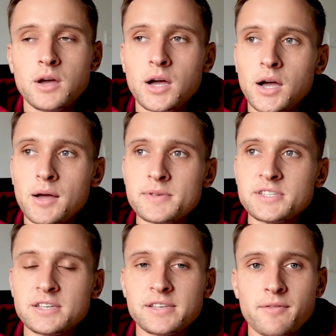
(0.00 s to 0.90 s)

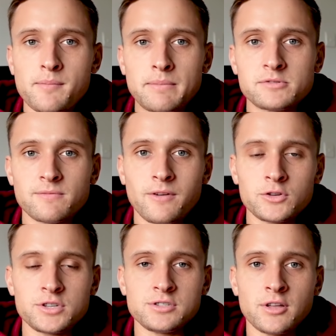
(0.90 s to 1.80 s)
6-7 months of
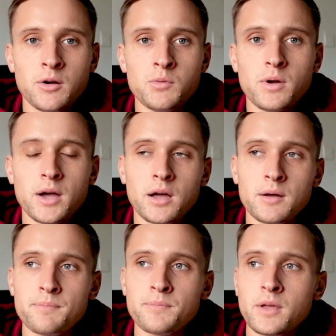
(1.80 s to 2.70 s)
losses though.
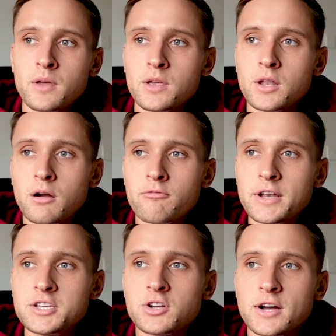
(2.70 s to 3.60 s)
You know, I
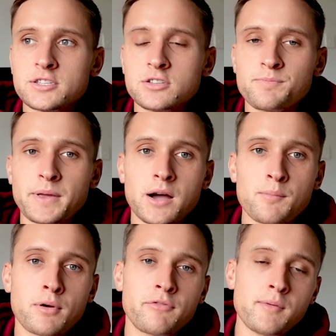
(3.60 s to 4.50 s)
really started to become
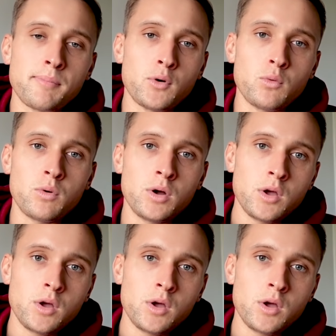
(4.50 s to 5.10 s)
profitable